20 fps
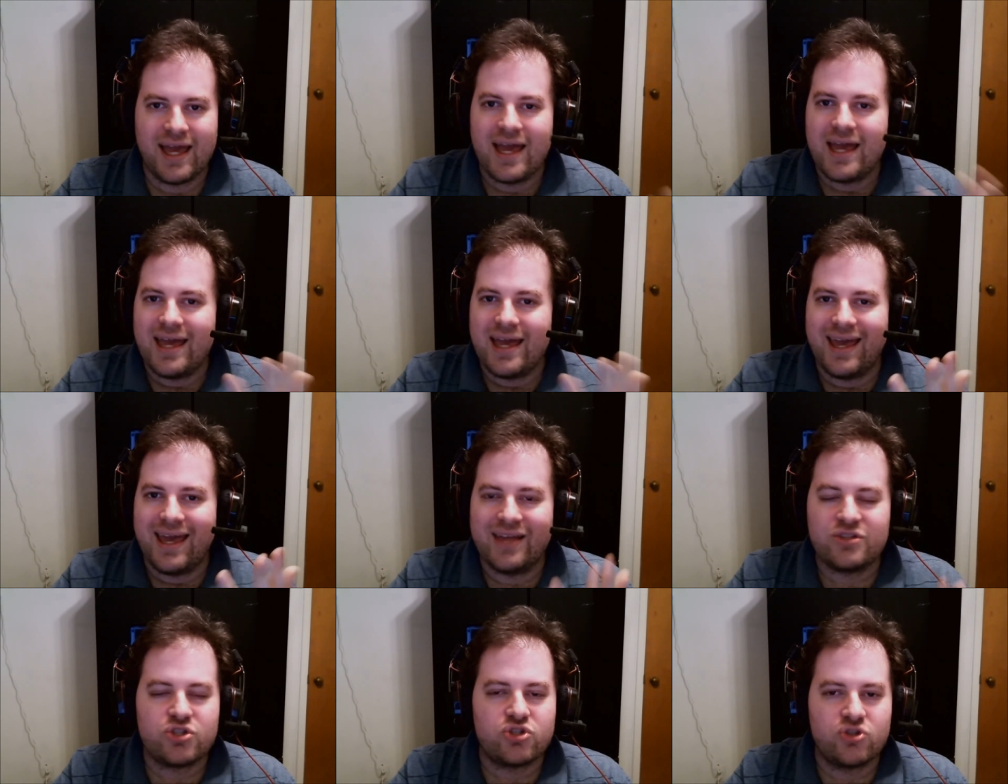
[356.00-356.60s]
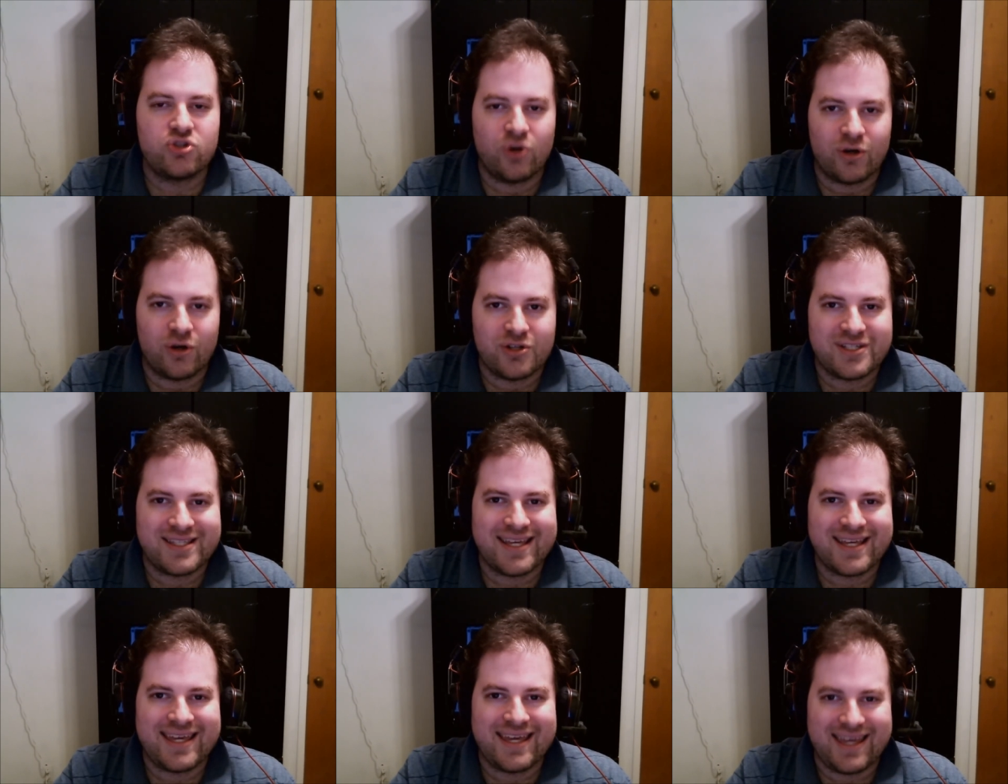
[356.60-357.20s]
it starts
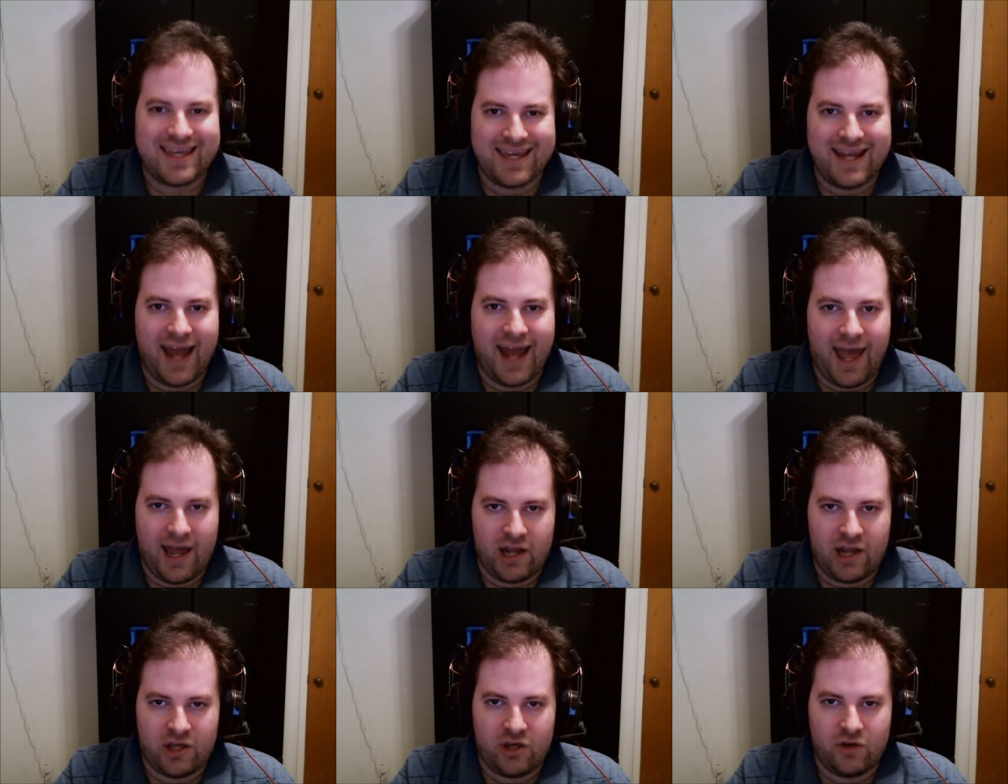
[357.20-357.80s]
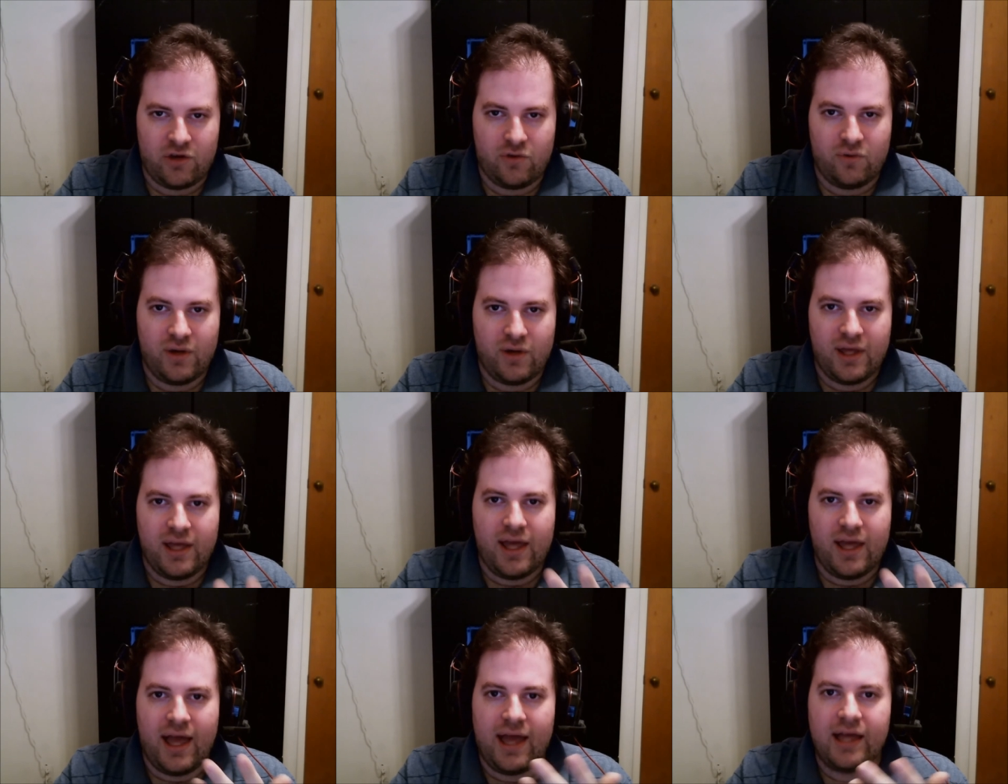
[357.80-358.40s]
to eat at you
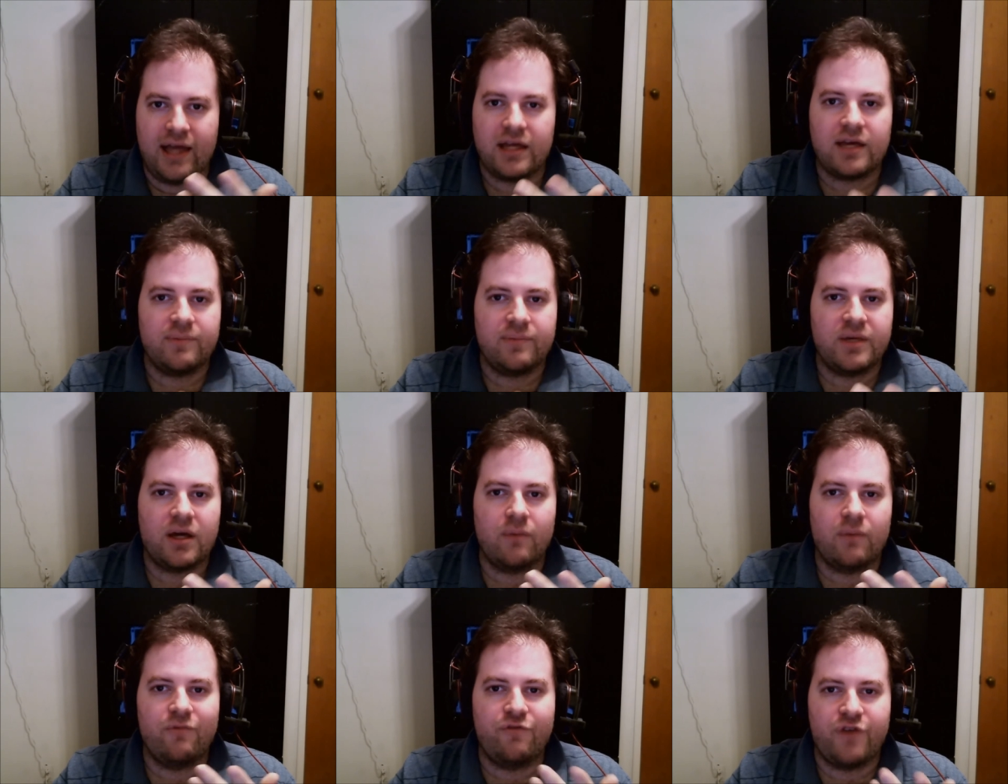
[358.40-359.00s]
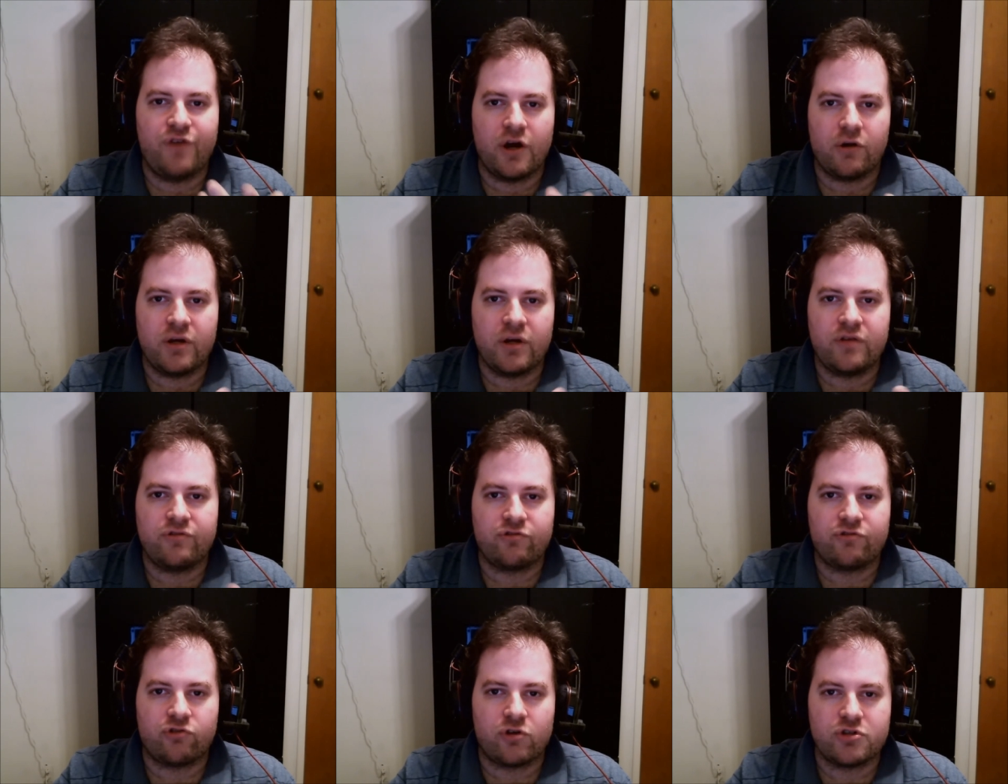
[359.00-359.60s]
and it can become very
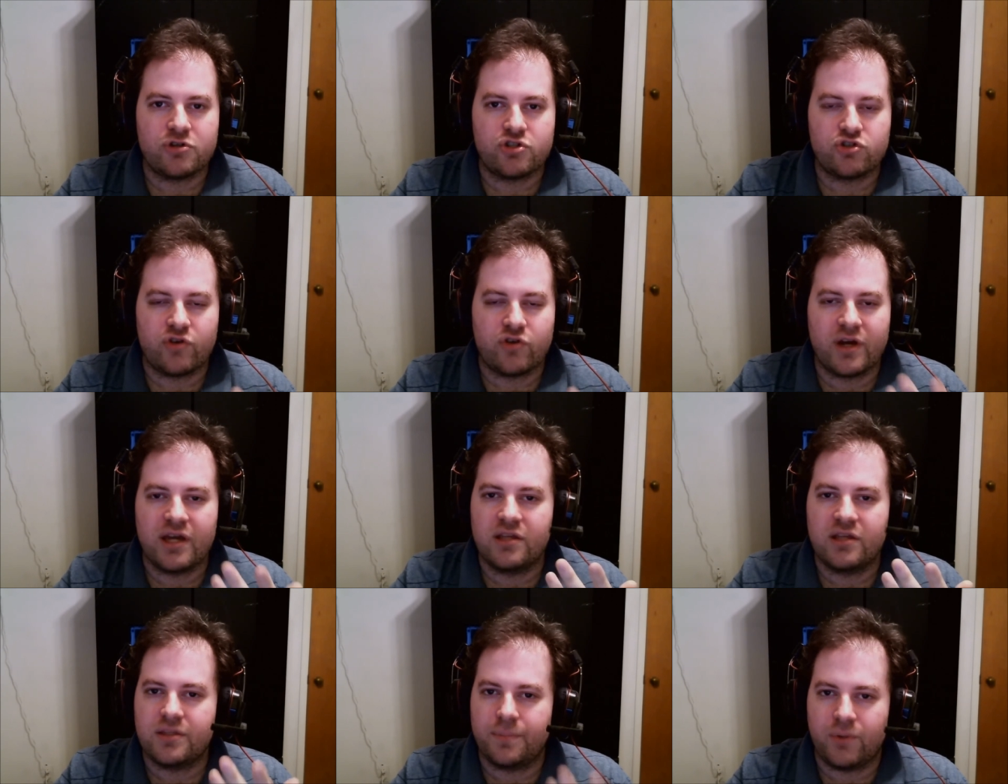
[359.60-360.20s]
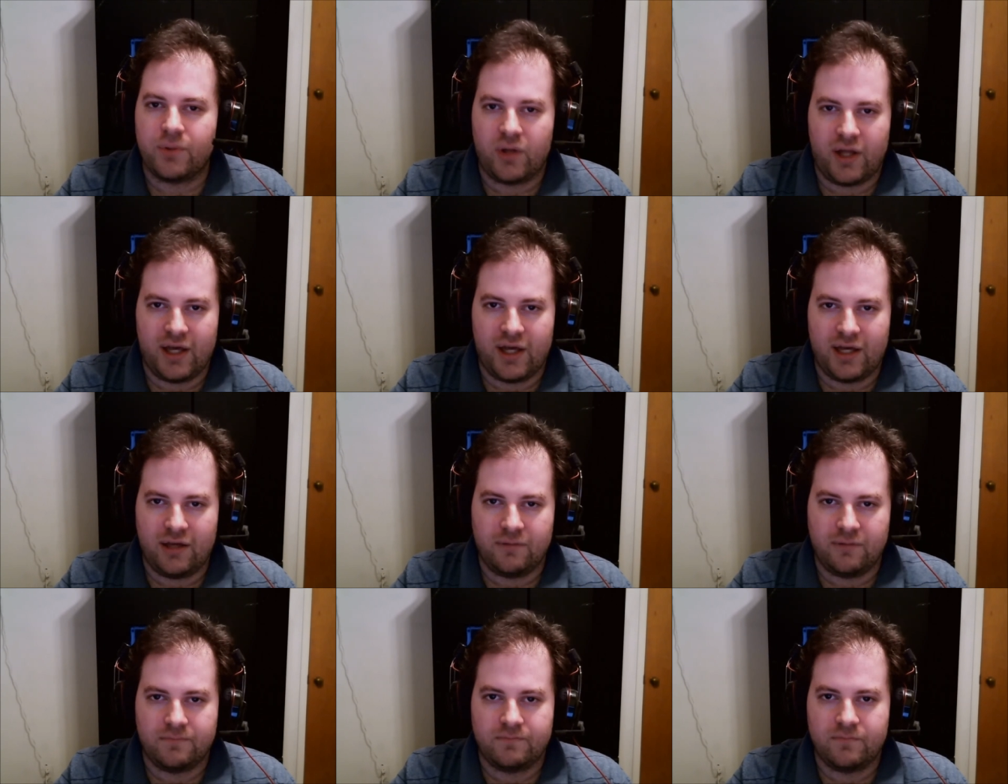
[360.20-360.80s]
frustrating to
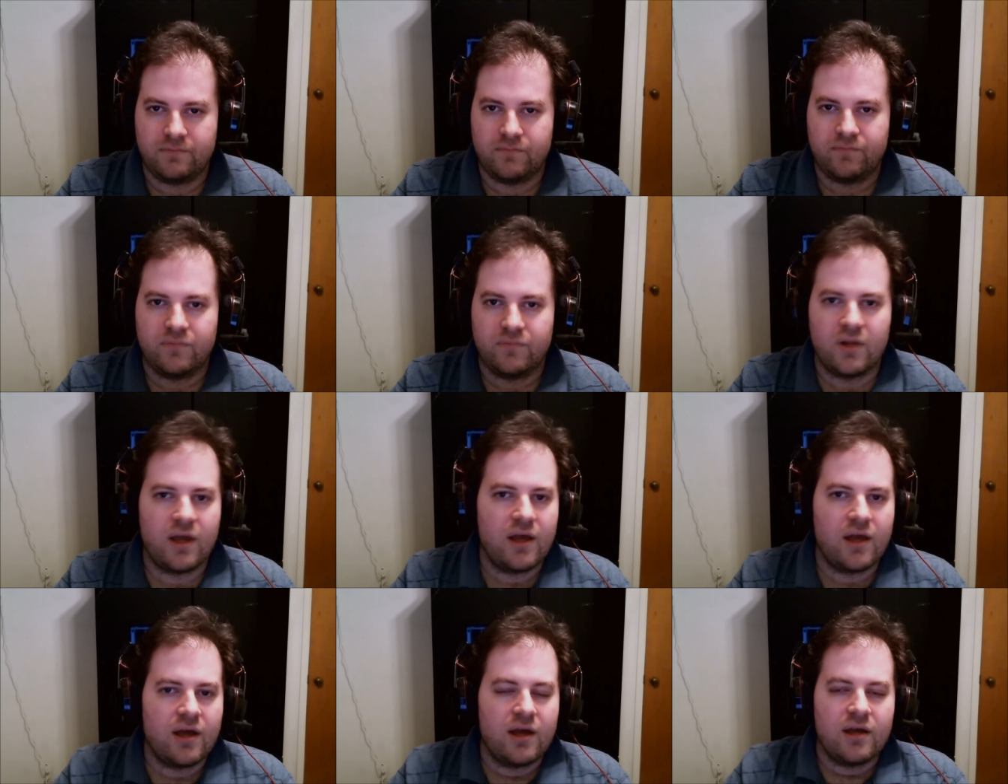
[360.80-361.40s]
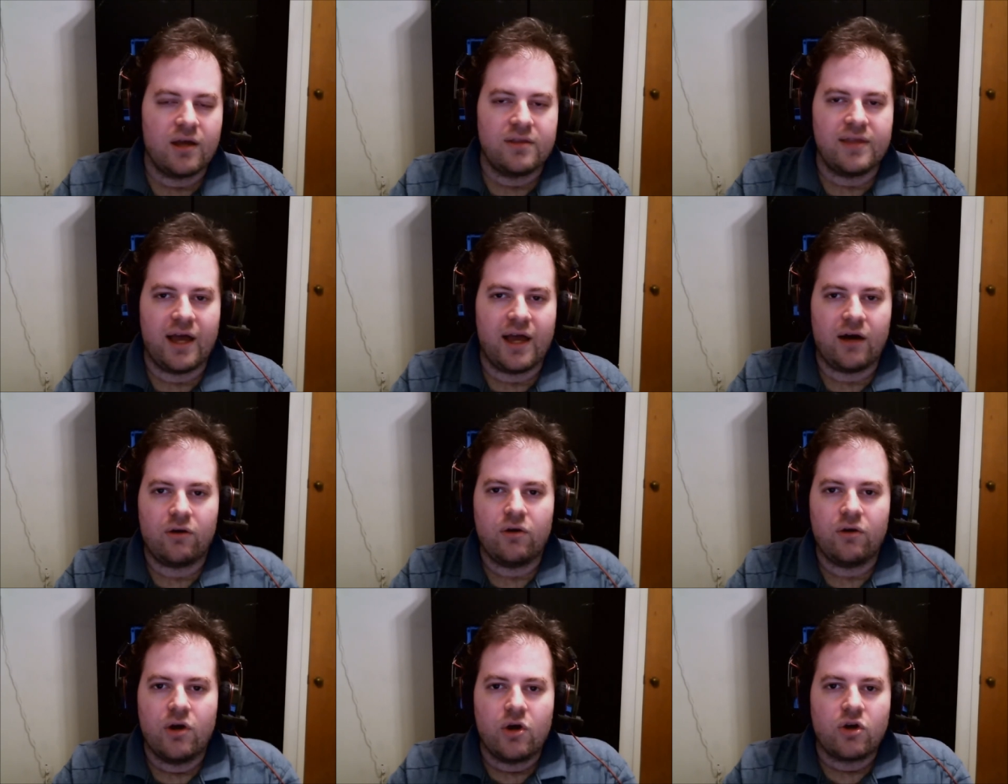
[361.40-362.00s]
play.
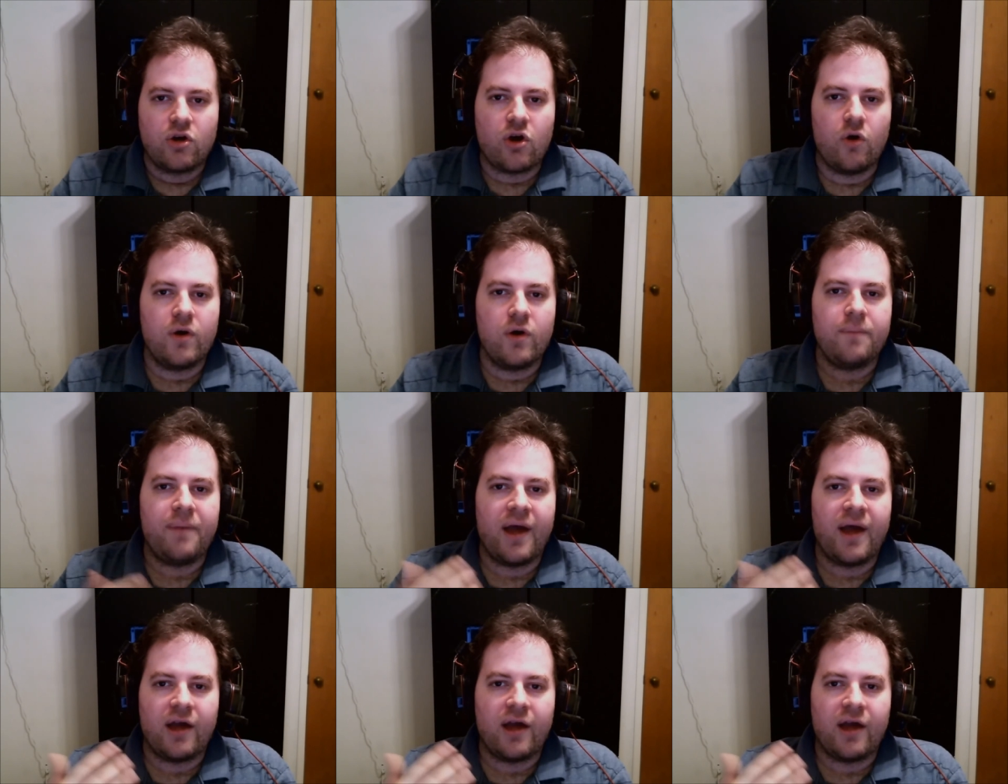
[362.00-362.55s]
Now, going back